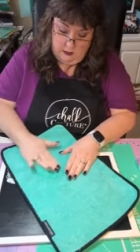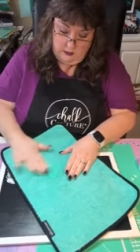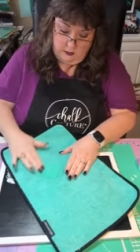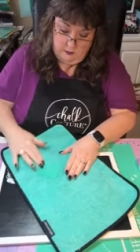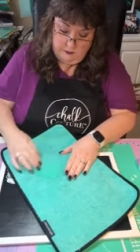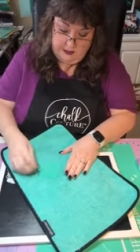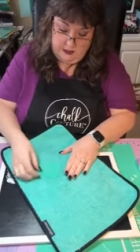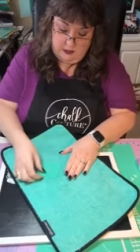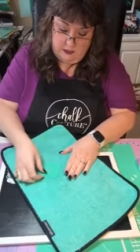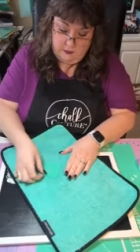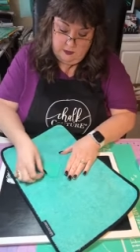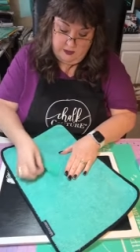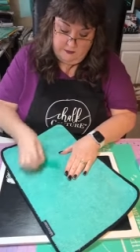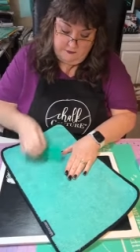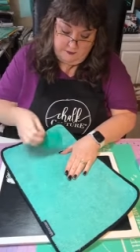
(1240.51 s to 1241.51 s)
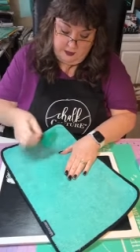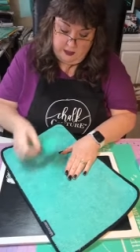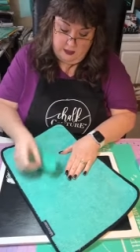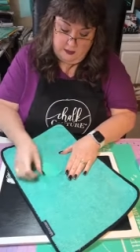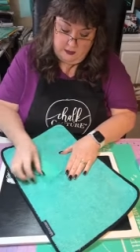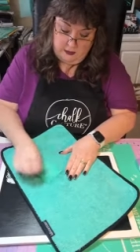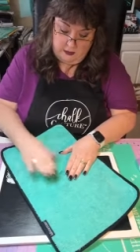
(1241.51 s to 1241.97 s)
The reason we
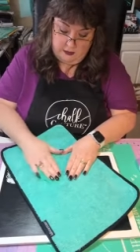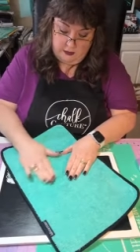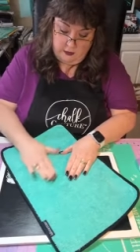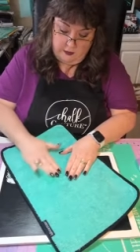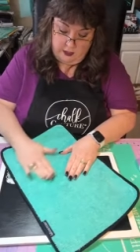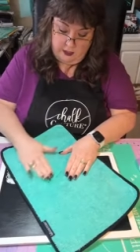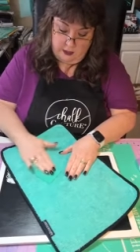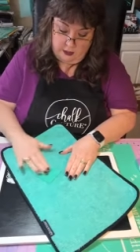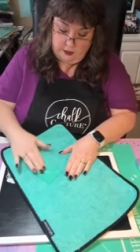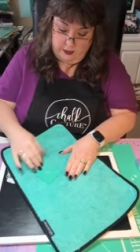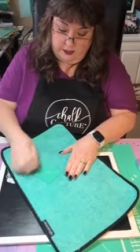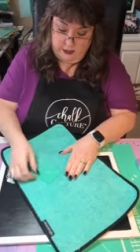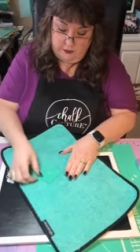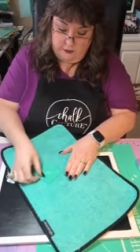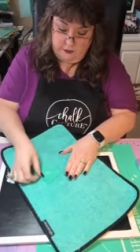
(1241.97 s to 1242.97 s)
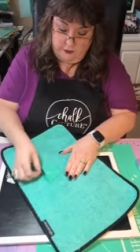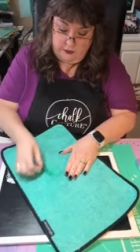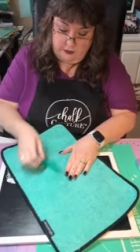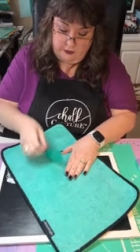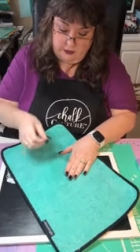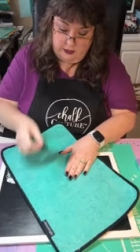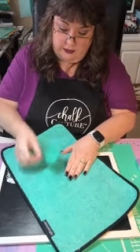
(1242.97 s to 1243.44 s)
fuzz is so that our
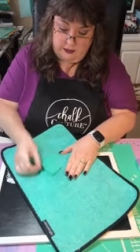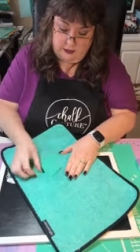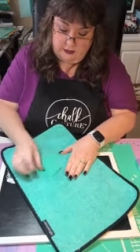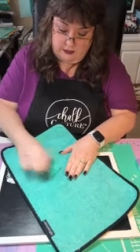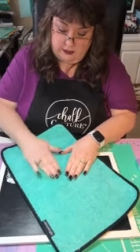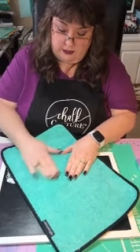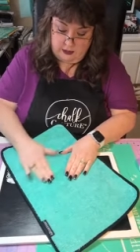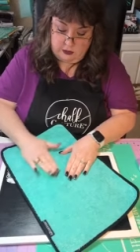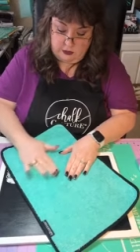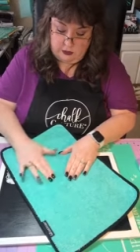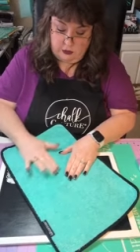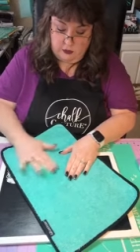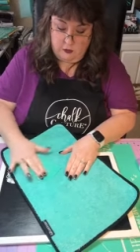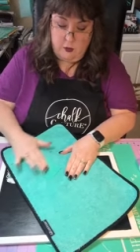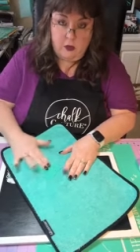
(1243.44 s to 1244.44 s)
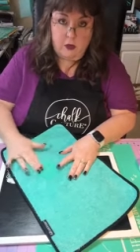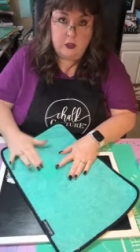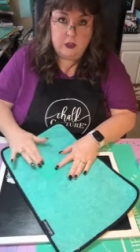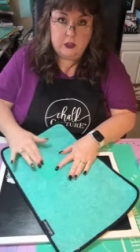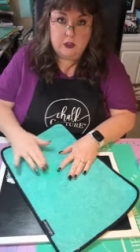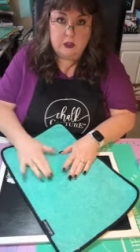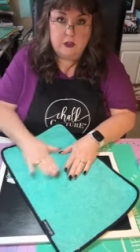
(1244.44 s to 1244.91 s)
transfer doesn't stick too
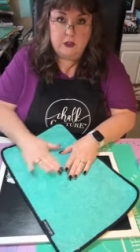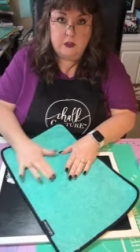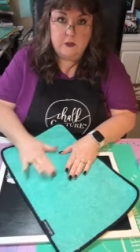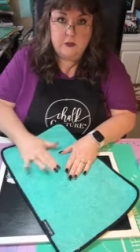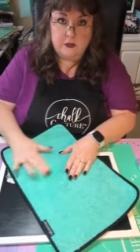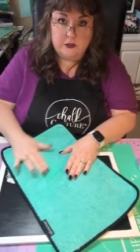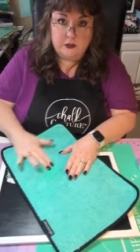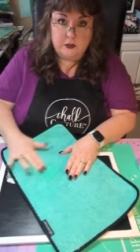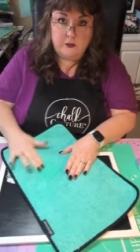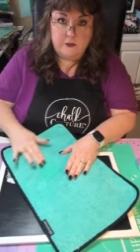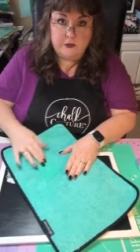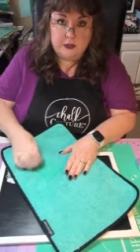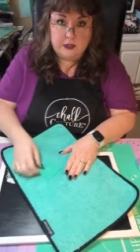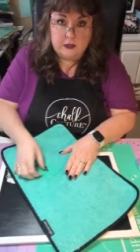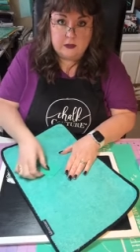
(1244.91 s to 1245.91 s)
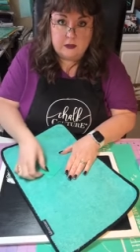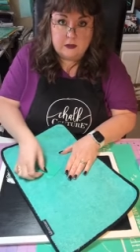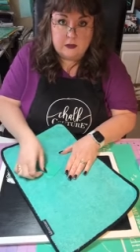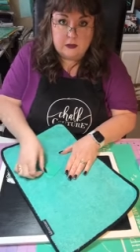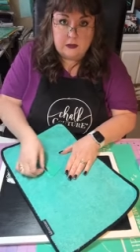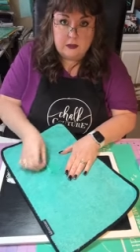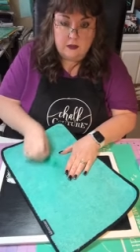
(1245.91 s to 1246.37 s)
harshly to a
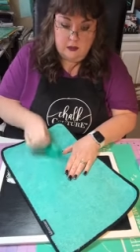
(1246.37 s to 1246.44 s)
surface,